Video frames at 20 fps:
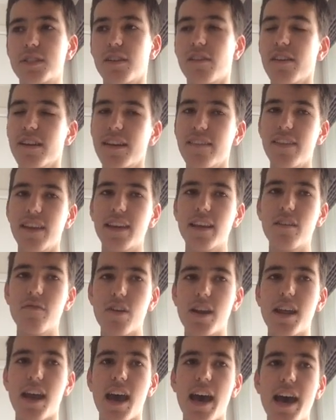So I reckon they're going
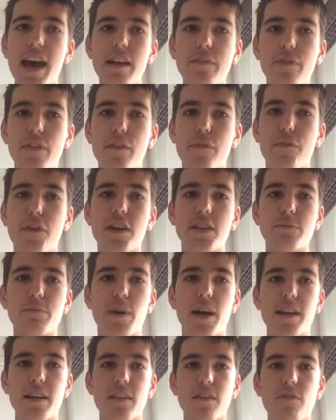to run it hard for the
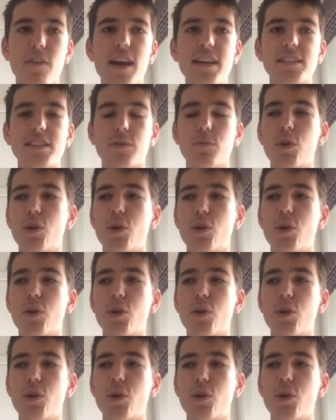first part of the race.